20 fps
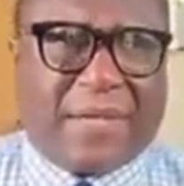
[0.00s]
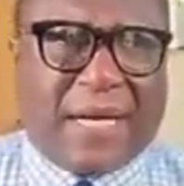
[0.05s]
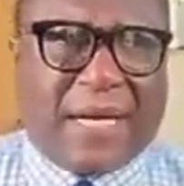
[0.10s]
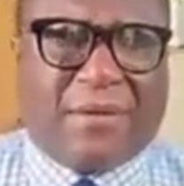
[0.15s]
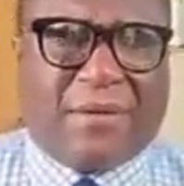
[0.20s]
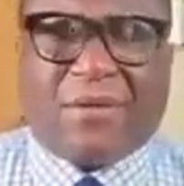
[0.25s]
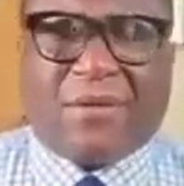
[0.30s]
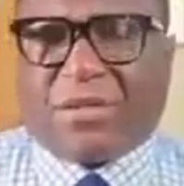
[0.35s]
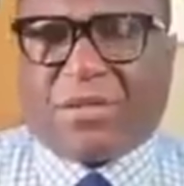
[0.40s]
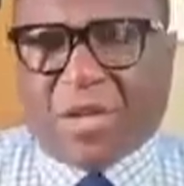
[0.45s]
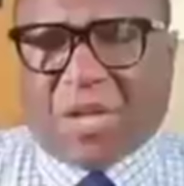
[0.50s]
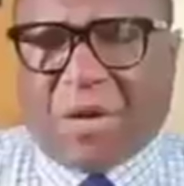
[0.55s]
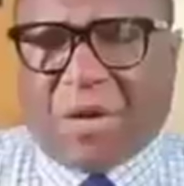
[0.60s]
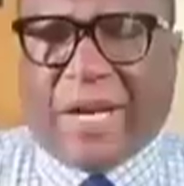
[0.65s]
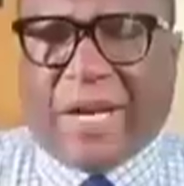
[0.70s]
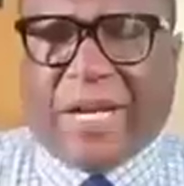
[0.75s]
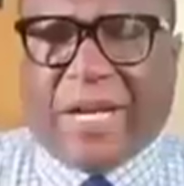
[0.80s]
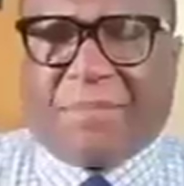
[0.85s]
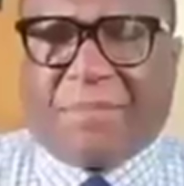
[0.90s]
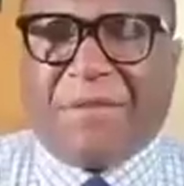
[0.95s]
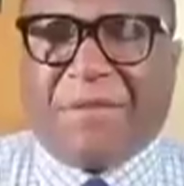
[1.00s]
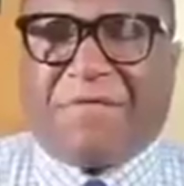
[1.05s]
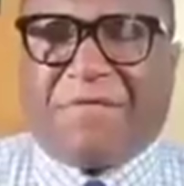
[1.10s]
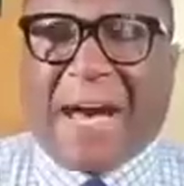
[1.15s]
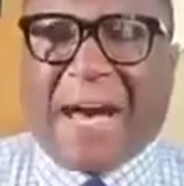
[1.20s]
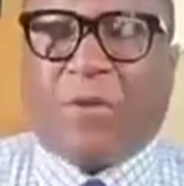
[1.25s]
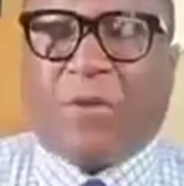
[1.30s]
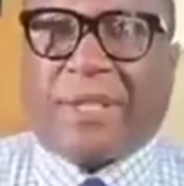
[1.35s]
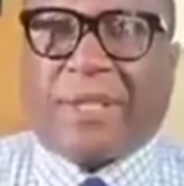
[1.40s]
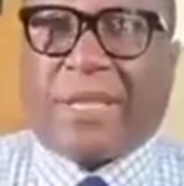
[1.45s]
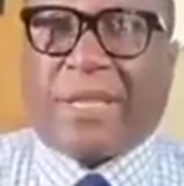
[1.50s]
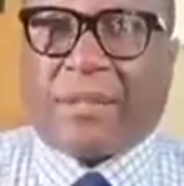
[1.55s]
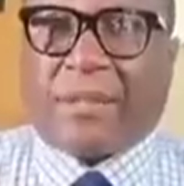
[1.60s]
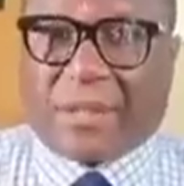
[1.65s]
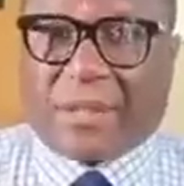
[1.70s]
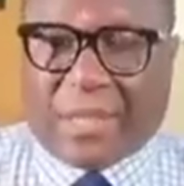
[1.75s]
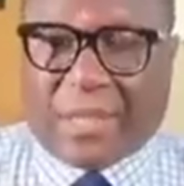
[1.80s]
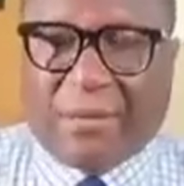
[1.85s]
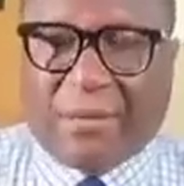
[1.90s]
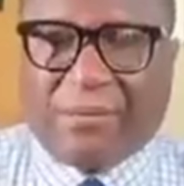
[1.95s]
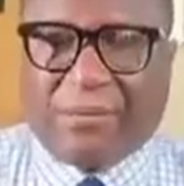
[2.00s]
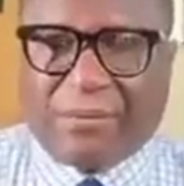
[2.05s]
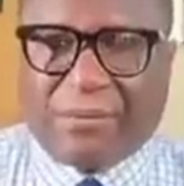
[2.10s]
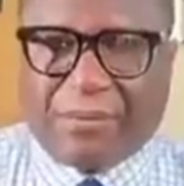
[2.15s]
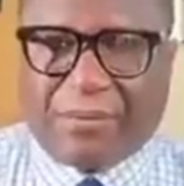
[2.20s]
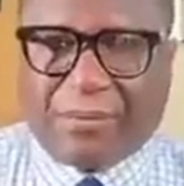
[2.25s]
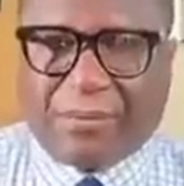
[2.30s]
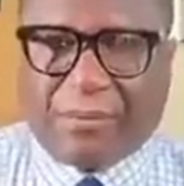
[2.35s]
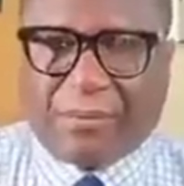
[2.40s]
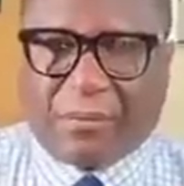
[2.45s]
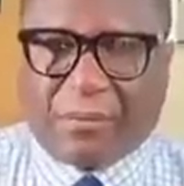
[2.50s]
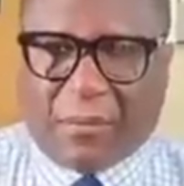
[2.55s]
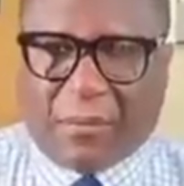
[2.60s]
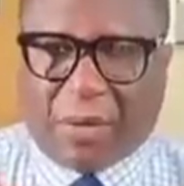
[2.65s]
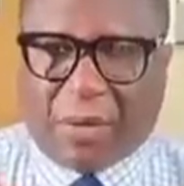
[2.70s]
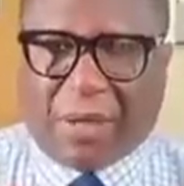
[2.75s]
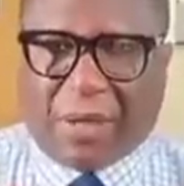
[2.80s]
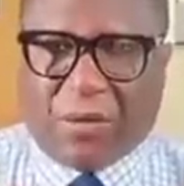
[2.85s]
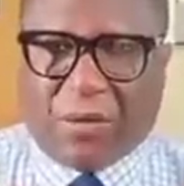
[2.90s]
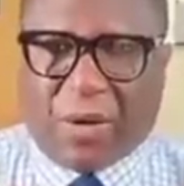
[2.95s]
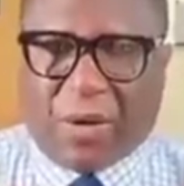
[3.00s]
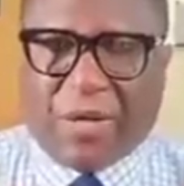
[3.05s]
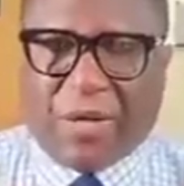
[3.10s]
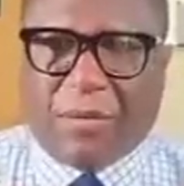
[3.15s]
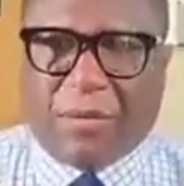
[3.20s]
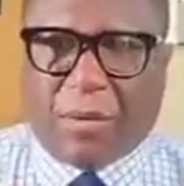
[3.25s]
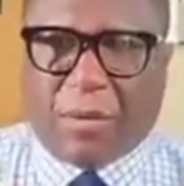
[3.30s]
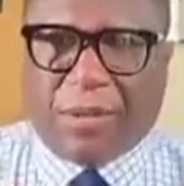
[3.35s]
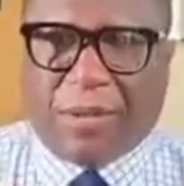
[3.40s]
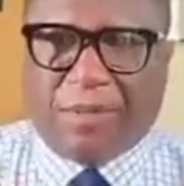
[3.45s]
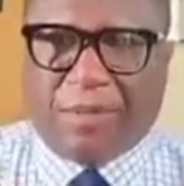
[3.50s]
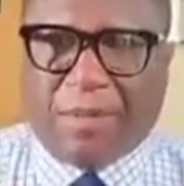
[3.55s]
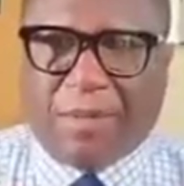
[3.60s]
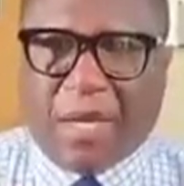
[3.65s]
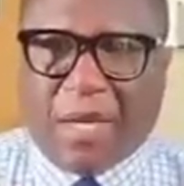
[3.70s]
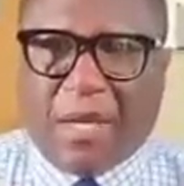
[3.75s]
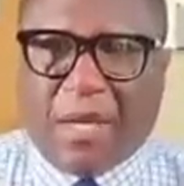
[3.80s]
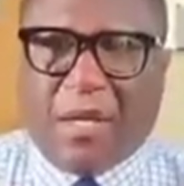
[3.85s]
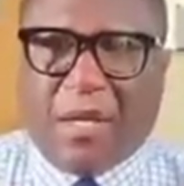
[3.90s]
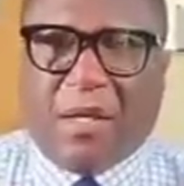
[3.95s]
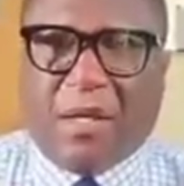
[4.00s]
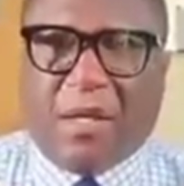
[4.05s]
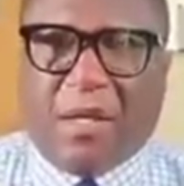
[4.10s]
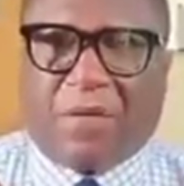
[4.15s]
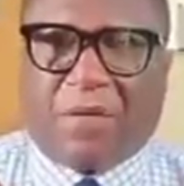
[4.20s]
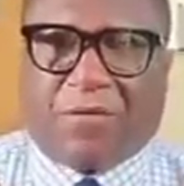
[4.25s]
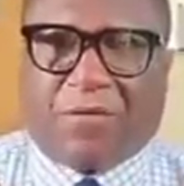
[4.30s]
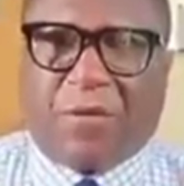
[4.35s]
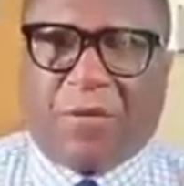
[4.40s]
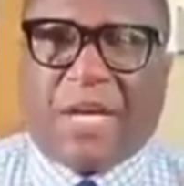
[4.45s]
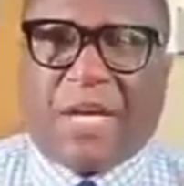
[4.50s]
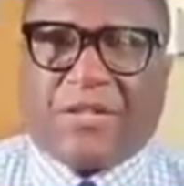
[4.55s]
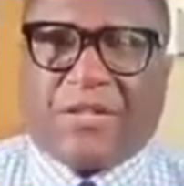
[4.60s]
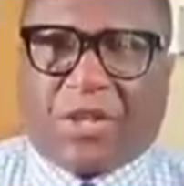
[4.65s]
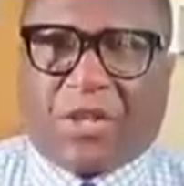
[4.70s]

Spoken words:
had been found guilty. I'll get it right in a moment. A few days